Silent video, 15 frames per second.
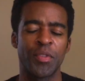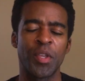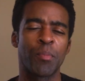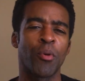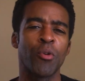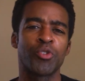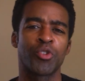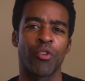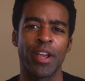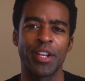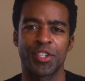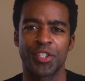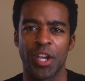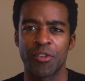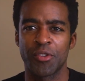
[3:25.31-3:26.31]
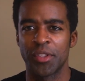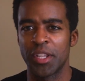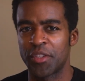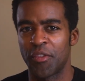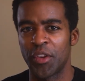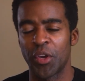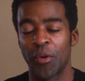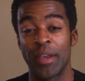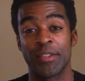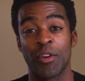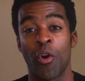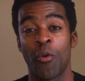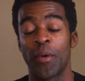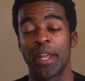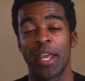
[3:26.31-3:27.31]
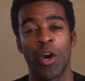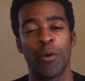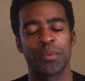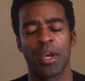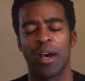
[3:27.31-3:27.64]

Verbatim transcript: The approach Grant shares in this video has already helped